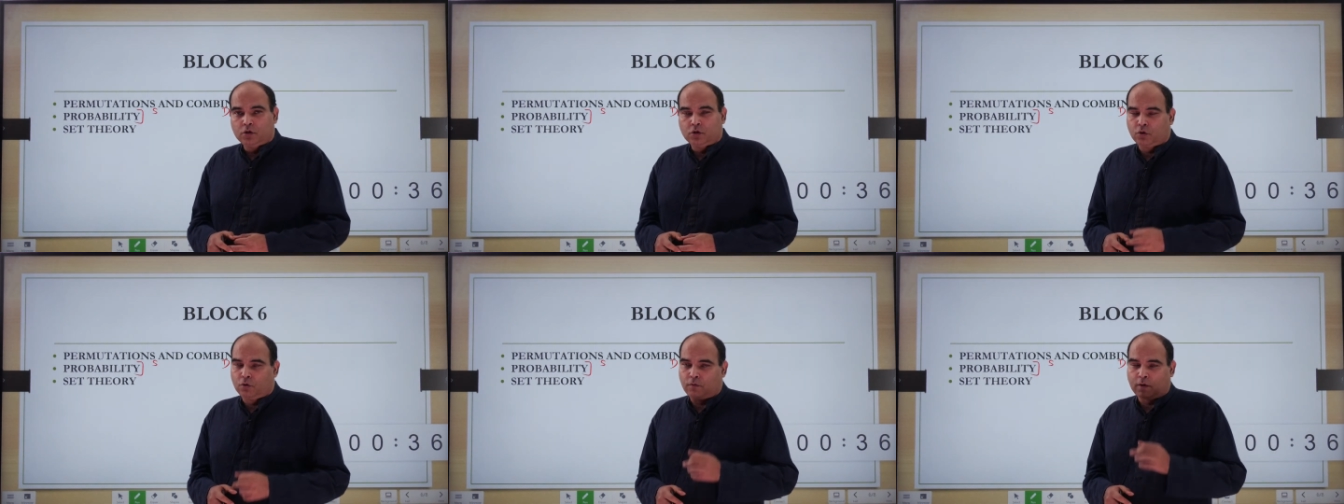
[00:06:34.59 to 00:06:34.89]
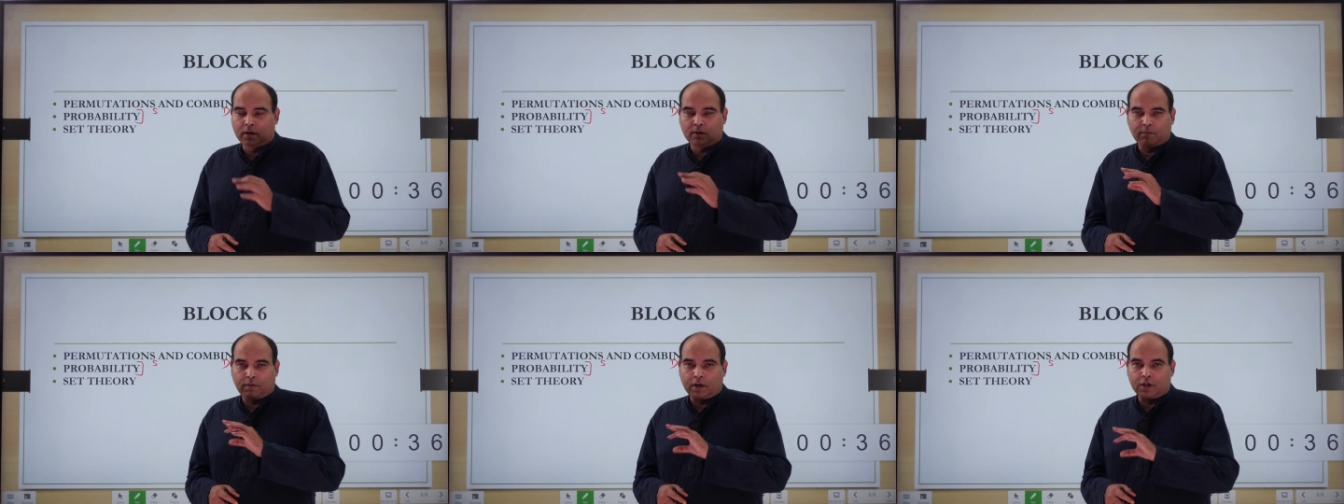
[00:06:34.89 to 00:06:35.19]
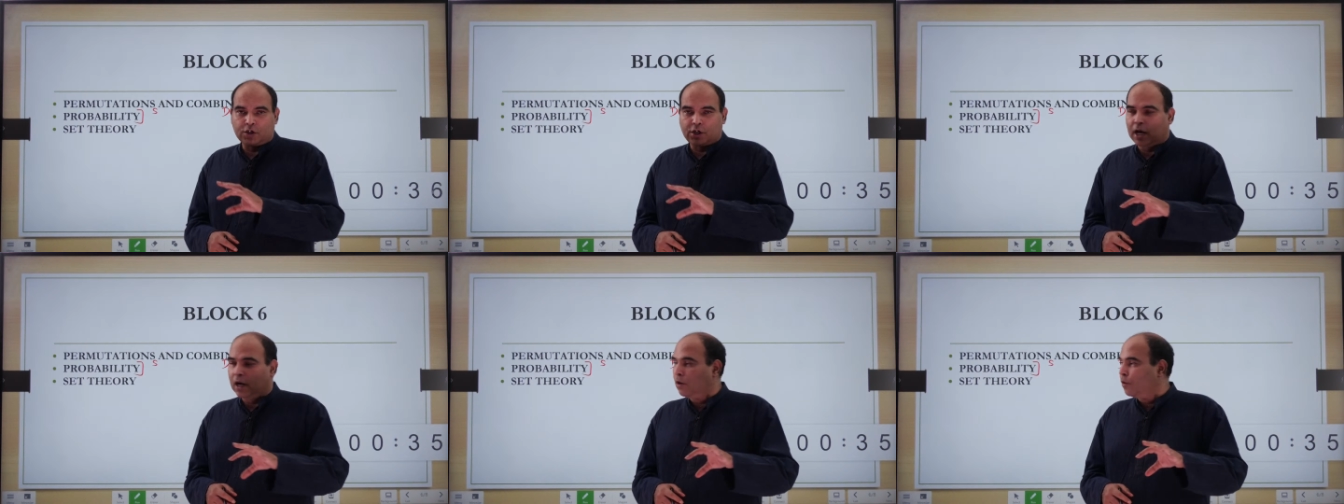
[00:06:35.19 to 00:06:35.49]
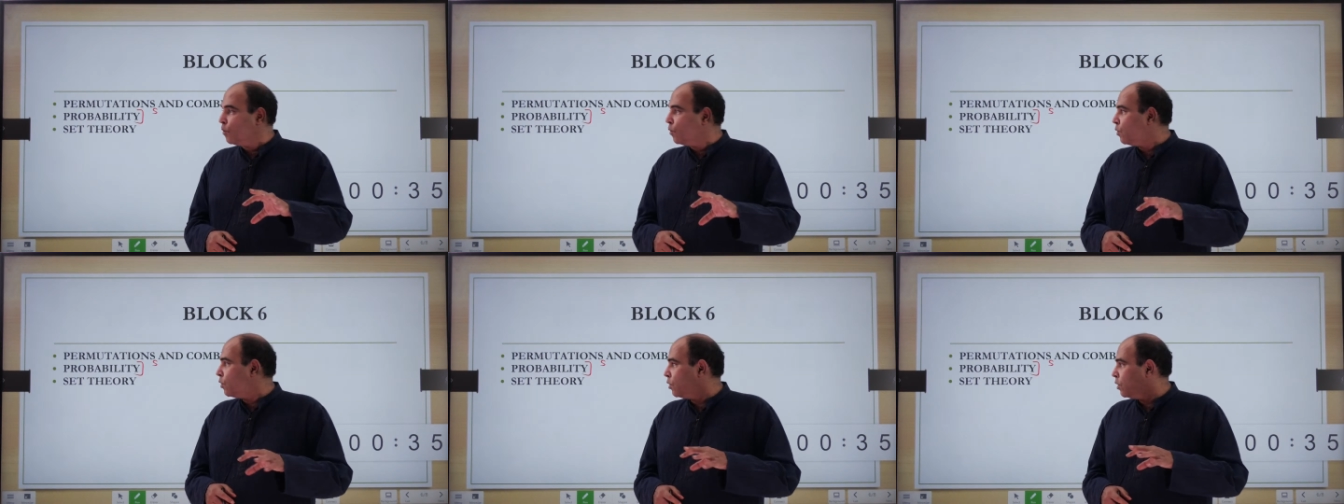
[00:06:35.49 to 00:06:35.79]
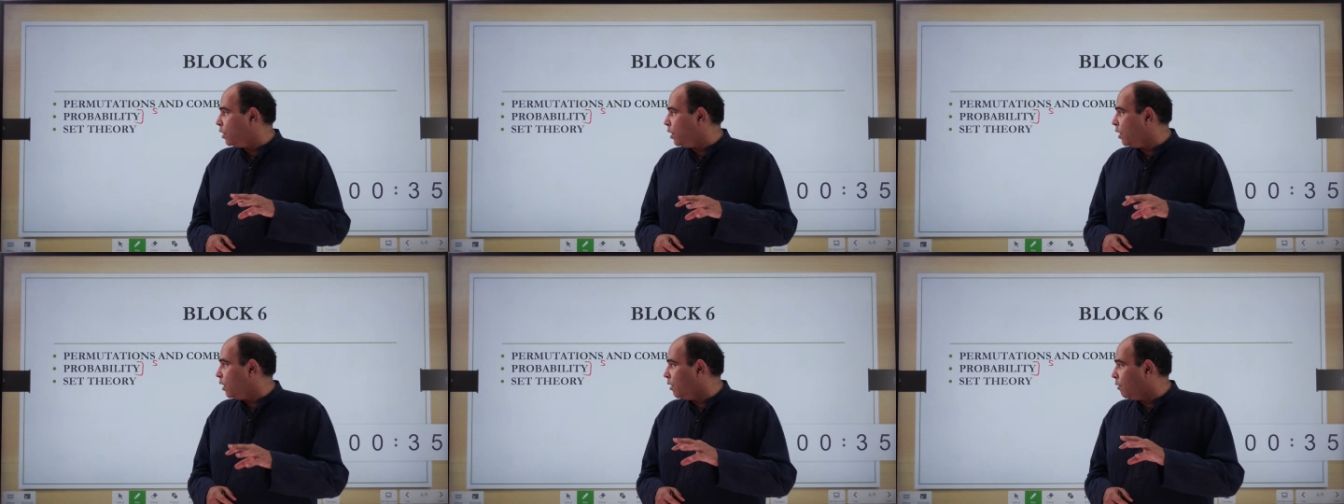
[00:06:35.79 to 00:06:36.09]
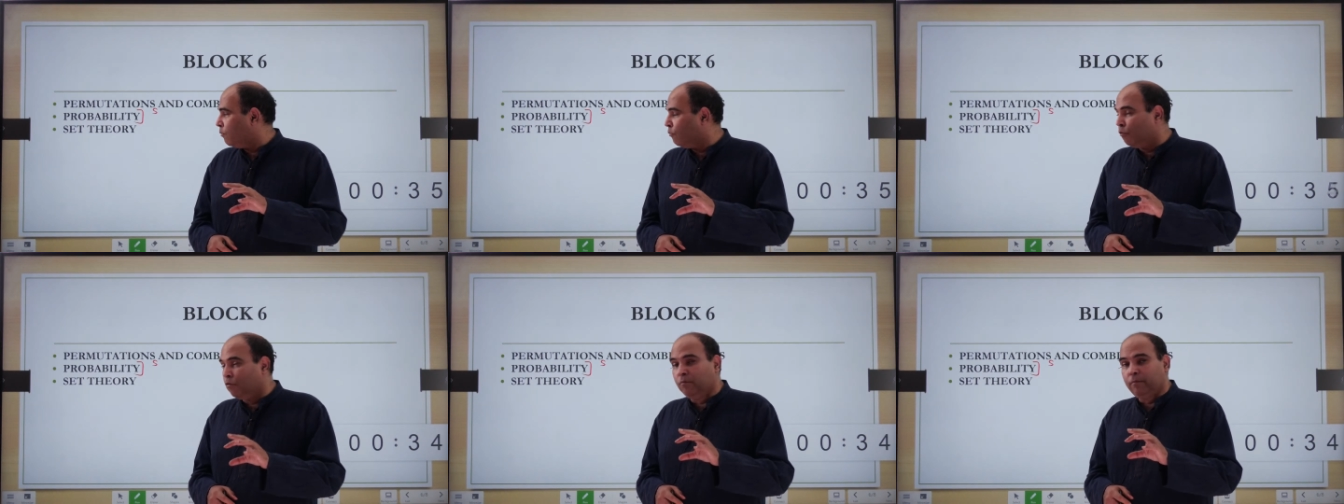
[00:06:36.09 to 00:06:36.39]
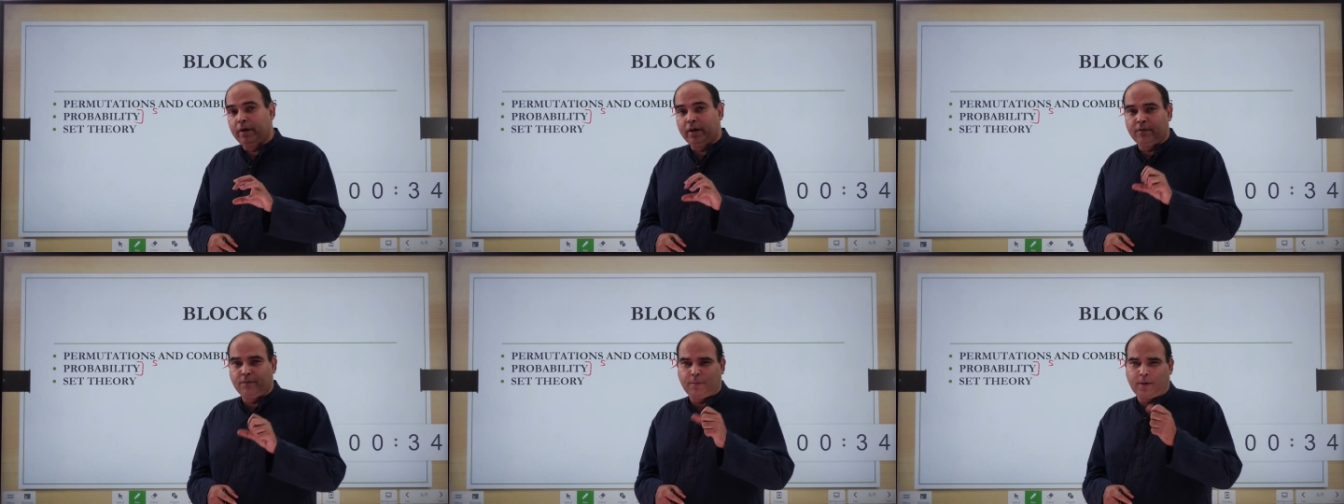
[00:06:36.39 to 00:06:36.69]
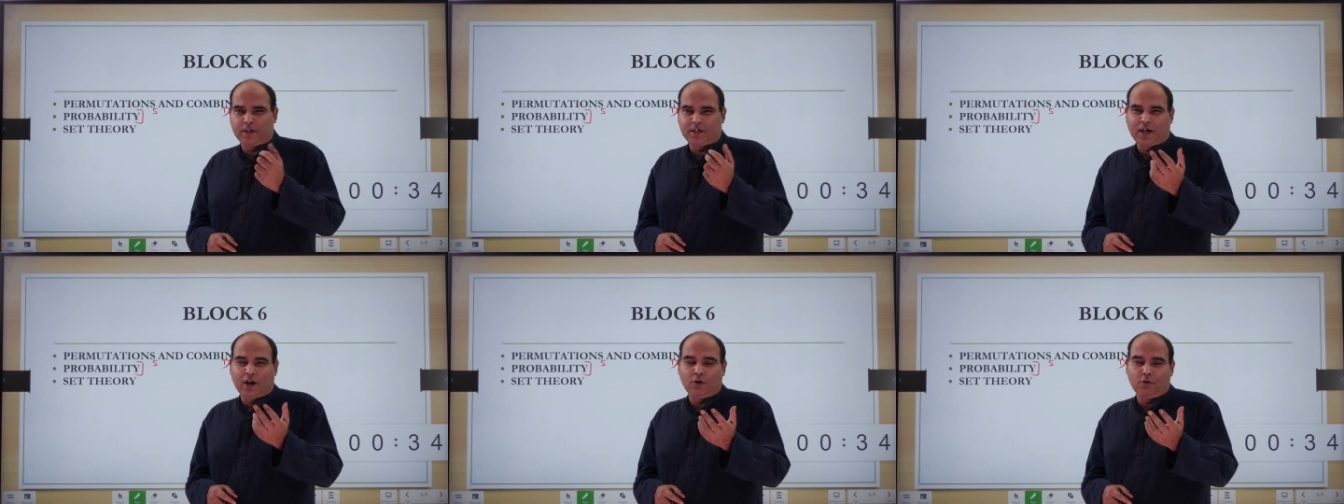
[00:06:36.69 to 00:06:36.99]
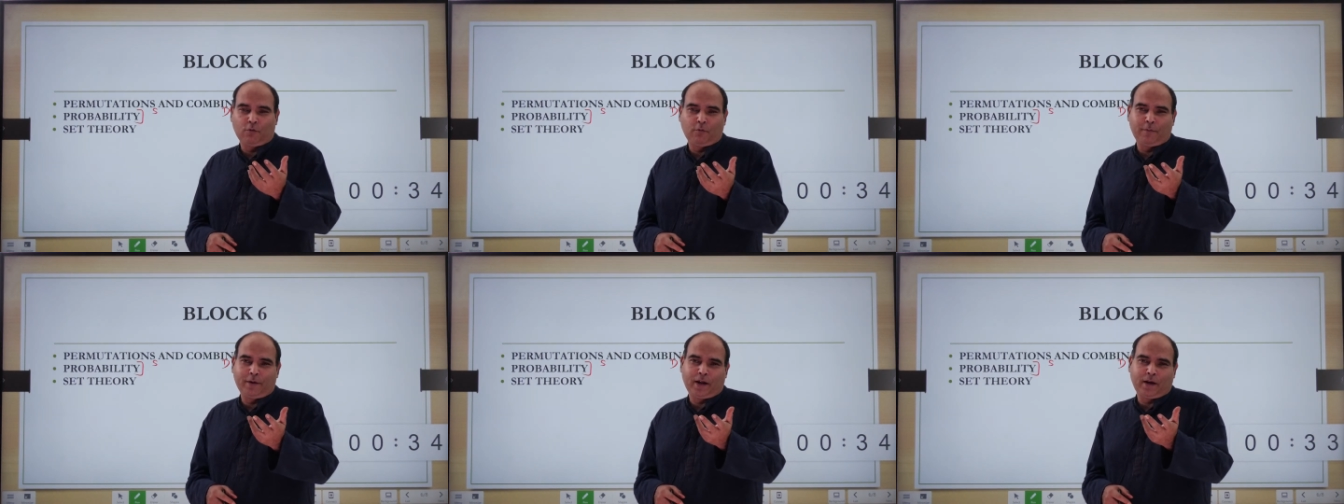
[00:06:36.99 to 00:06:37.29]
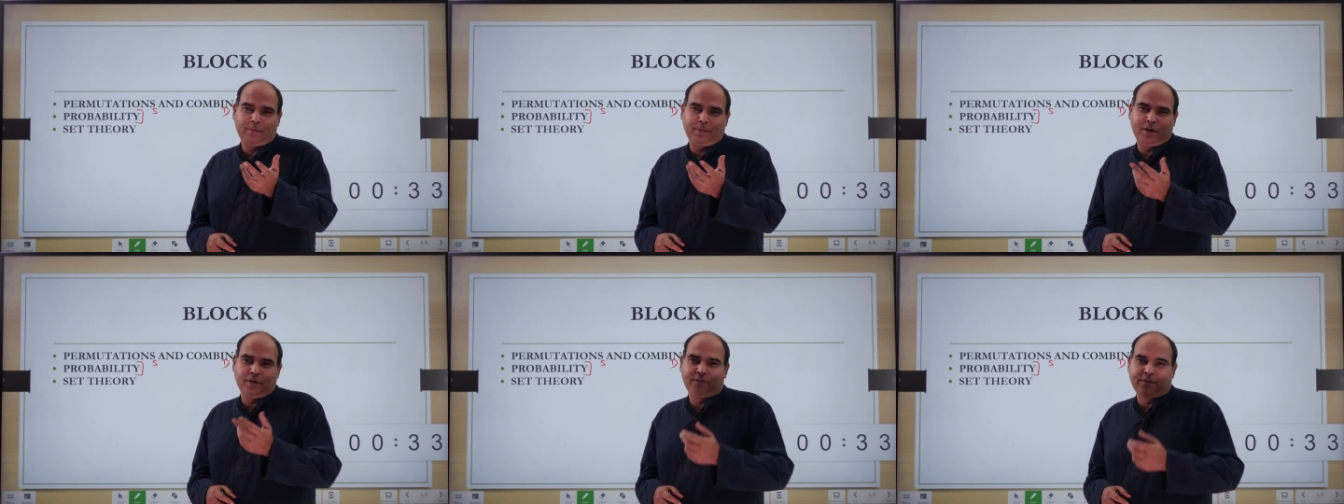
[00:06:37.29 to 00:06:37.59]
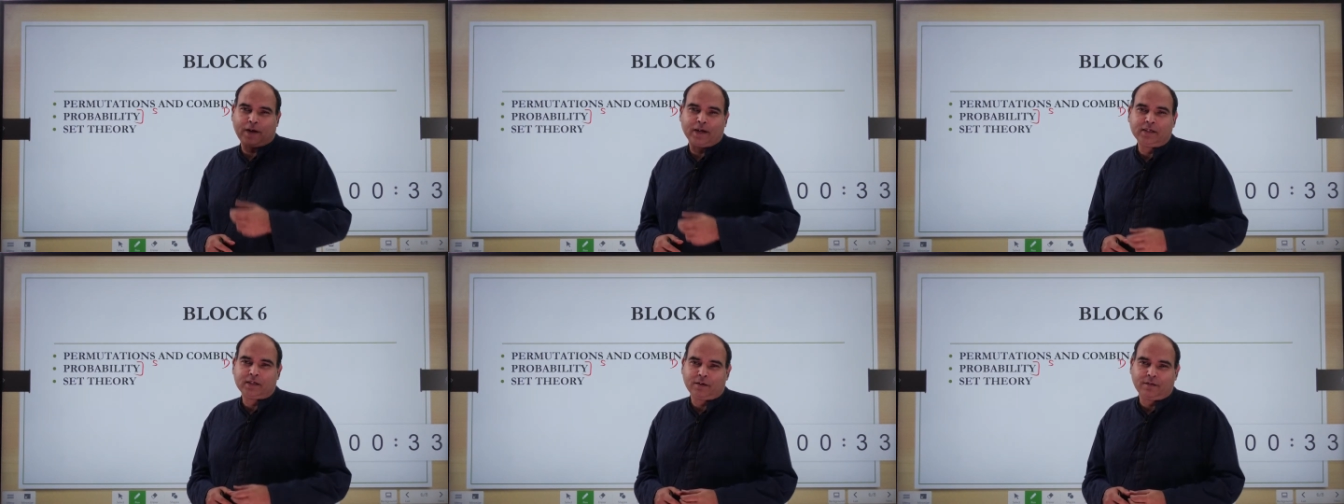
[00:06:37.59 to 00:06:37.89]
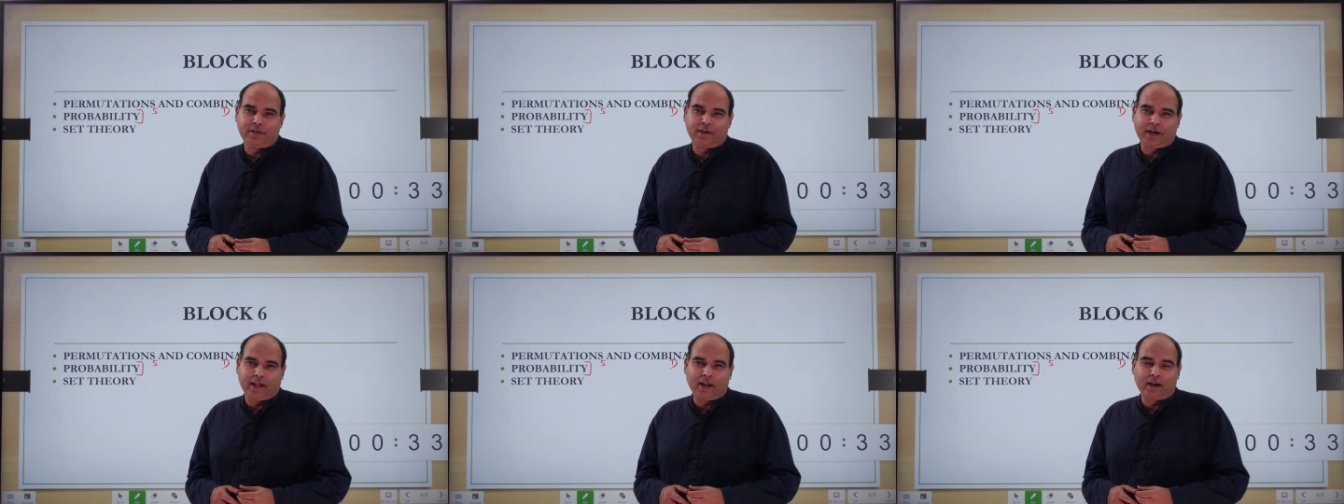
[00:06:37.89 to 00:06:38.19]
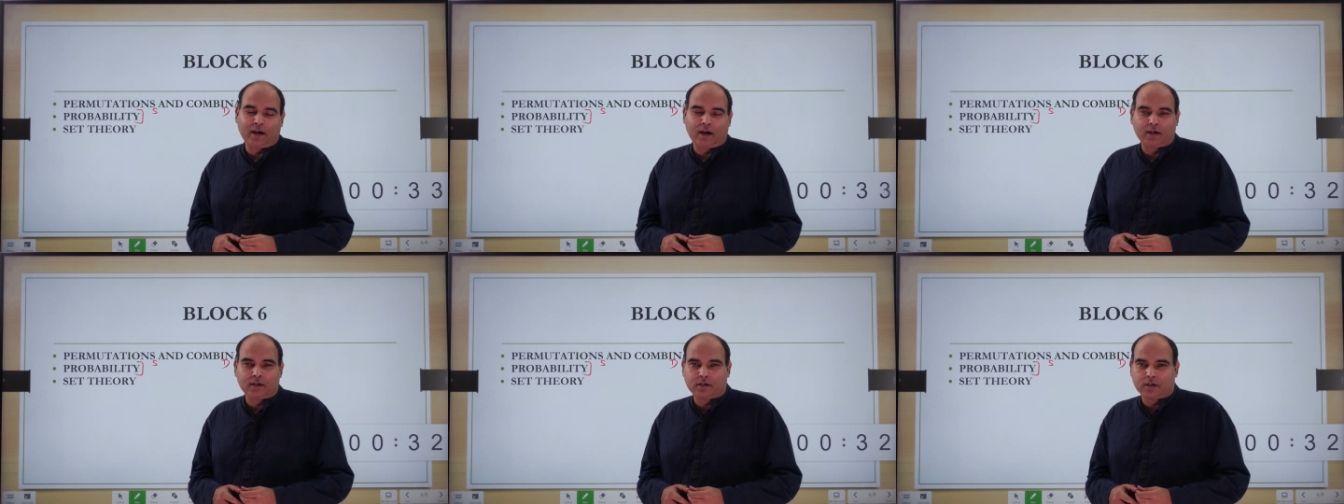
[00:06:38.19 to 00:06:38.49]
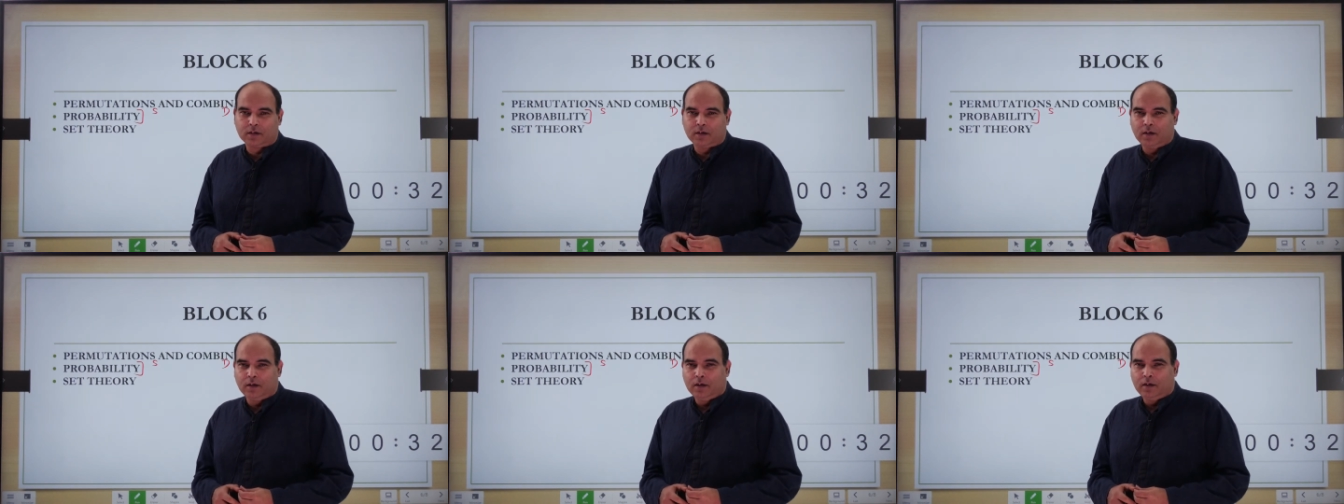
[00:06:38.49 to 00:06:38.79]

So one, one shallow uh, movement, by shallow movement I mean 5, 7, 10 hours